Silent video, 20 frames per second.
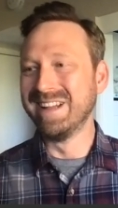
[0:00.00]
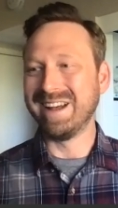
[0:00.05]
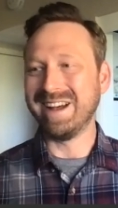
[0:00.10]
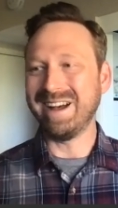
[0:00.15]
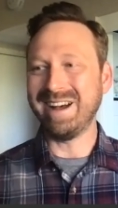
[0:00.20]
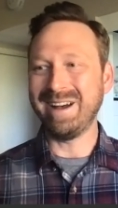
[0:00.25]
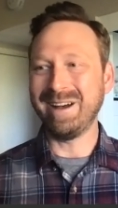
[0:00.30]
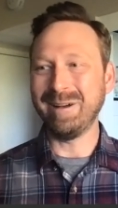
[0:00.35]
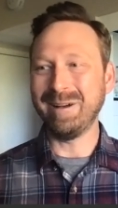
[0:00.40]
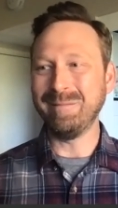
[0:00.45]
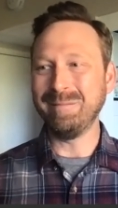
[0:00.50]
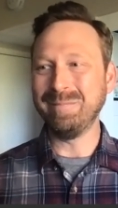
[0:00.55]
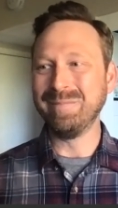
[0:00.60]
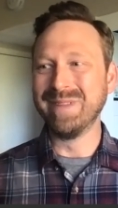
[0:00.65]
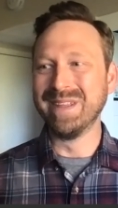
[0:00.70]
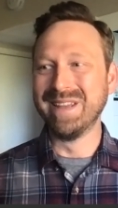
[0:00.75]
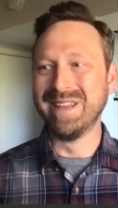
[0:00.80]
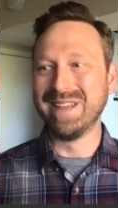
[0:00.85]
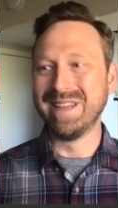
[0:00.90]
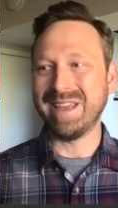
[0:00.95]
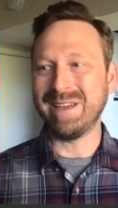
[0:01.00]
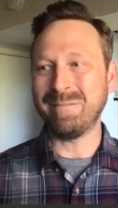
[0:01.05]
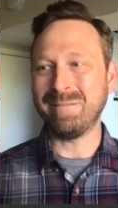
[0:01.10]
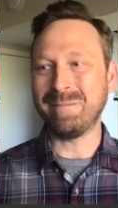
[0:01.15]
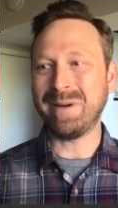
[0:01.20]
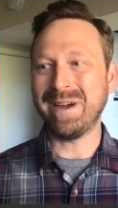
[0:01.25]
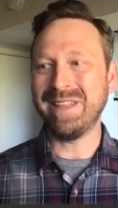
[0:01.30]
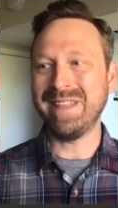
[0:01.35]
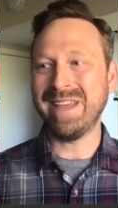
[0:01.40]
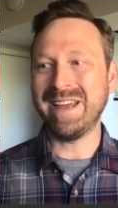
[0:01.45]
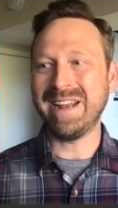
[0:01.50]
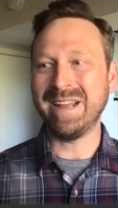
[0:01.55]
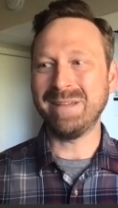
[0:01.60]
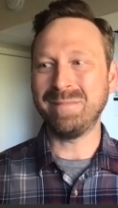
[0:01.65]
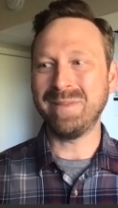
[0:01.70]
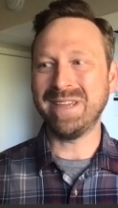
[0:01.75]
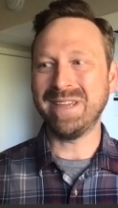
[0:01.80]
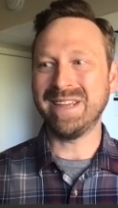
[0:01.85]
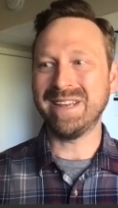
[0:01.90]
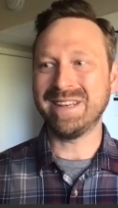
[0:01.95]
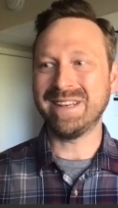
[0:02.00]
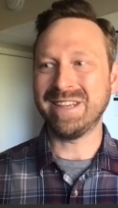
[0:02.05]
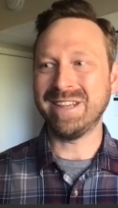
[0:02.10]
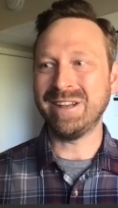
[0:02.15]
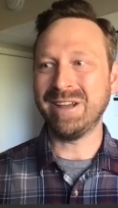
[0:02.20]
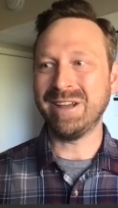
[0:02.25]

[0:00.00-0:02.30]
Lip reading: And by that, I mean,